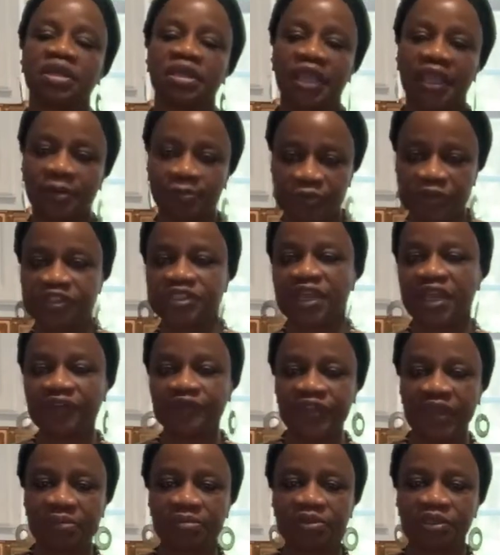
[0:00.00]
and preserve
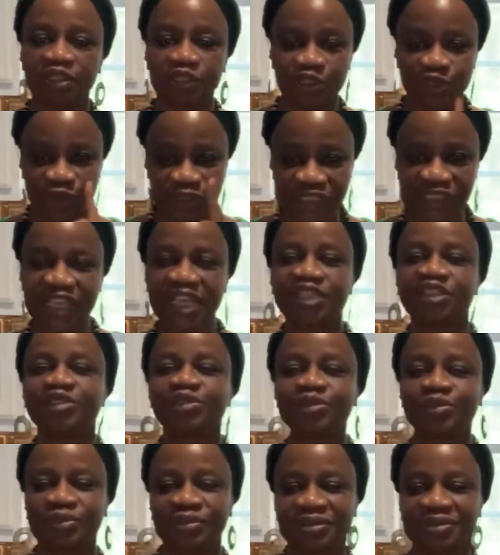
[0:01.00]
them. So stay
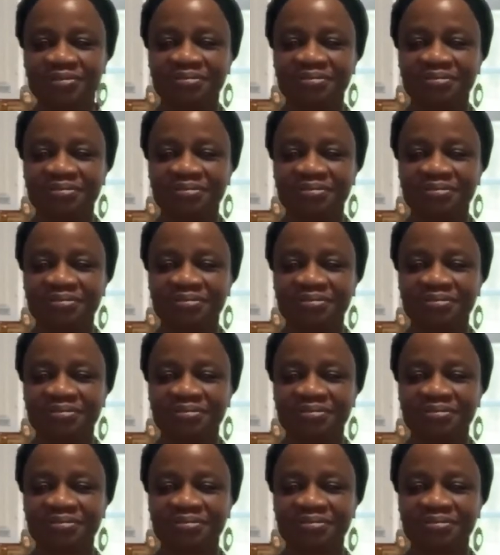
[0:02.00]
tuned.